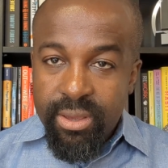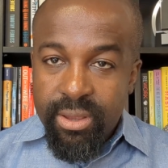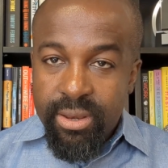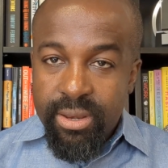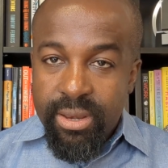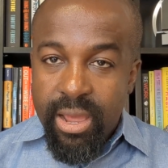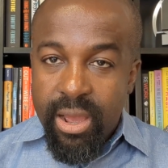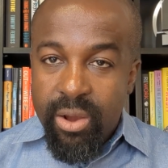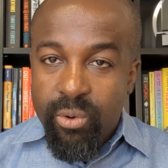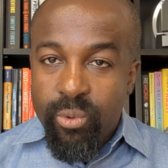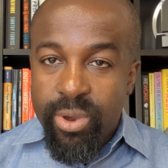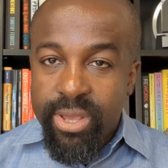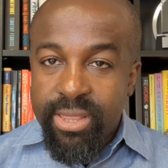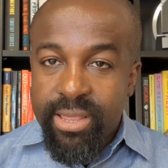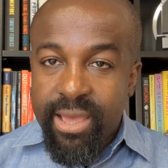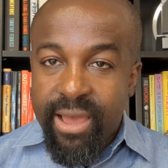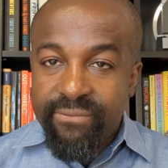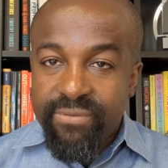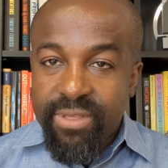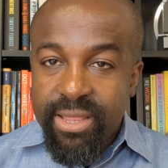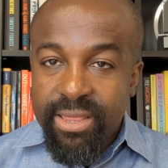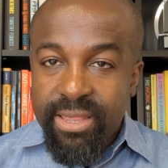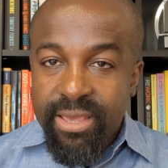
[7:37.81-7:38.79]
Now,
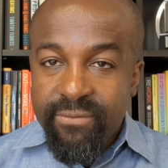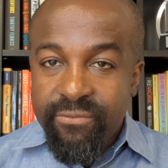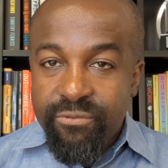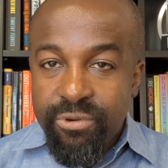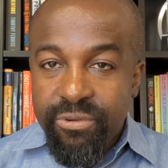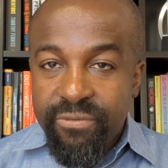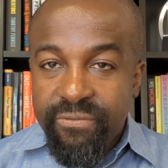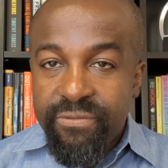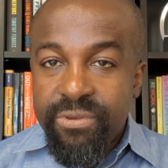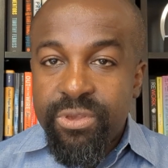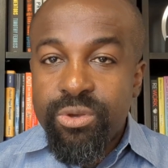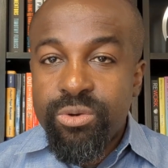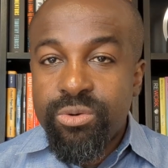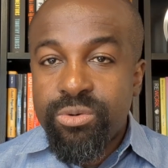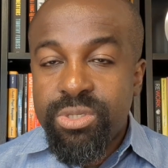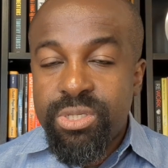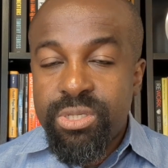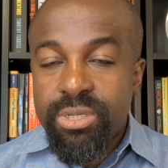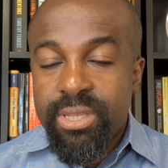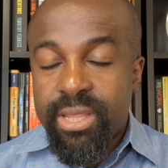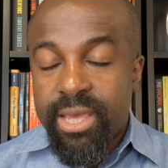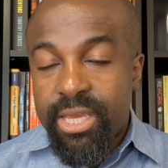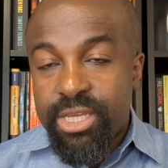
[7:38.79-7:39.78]
after they've
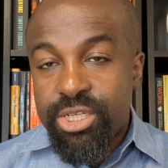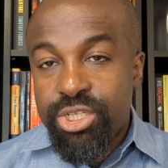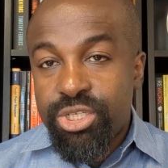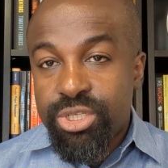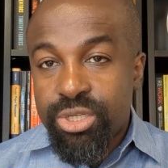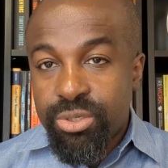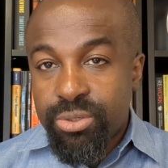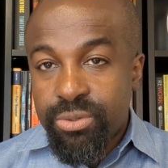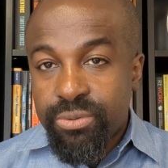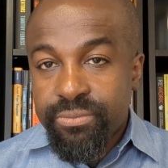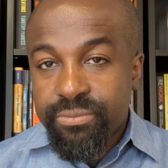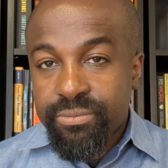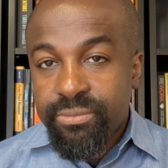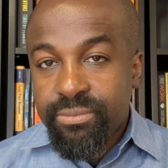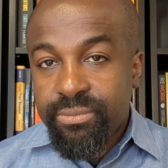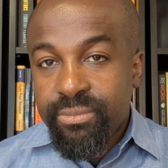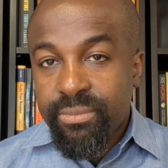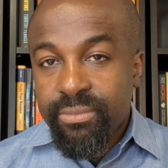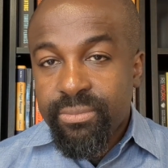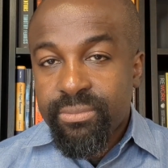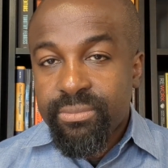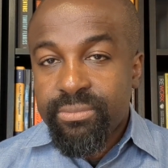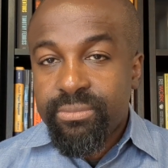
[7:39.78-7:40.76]
reviewed the issue,
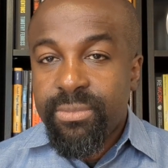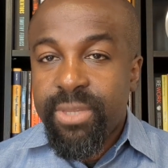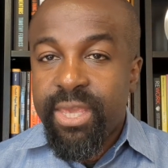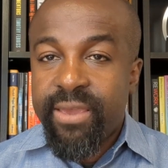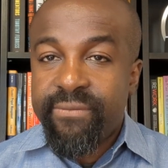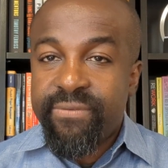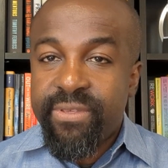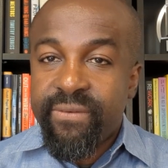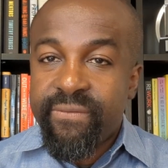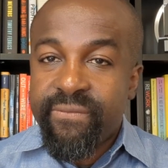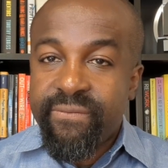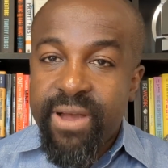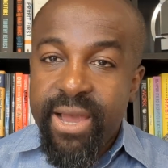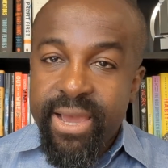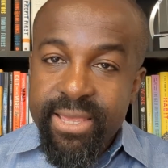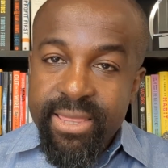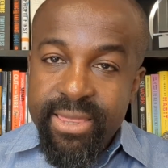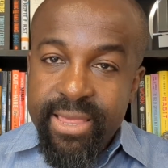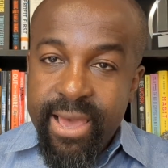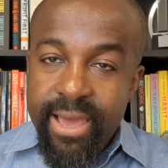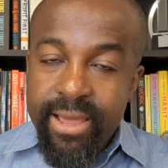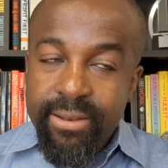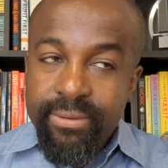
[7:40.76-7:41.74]
if they find
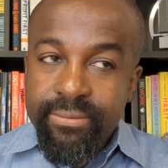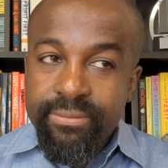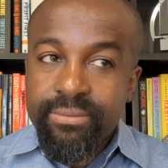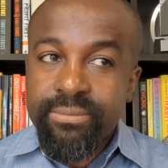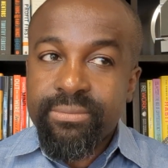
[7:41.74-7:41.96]
that